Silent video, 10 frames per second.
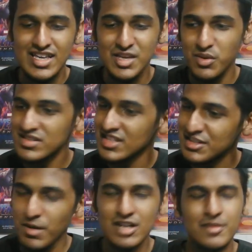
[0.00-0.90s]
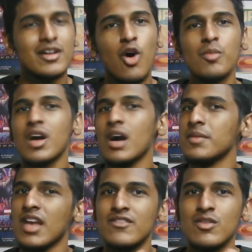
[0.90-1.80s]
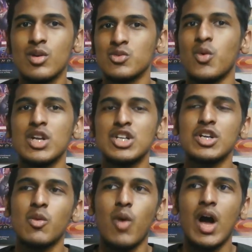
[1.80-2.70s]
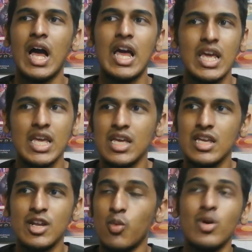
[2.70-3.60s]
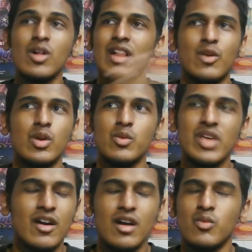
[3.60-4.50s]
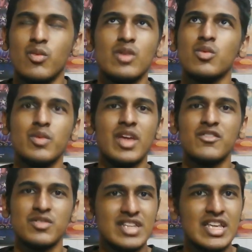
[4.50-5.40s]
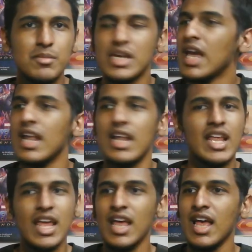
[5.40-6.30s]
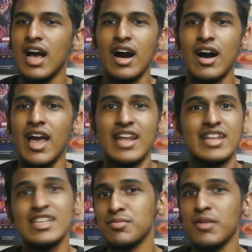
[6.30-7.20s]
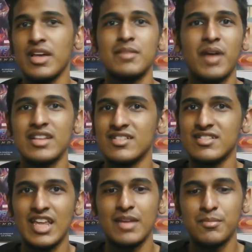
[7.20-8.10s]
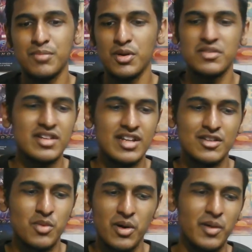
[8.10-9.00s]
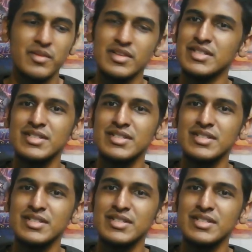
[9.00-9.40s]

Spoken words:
He was in Spider-Man: Homecoming. Everyone was wondering why, like when will we ever see him again? And he's played by the same person as well.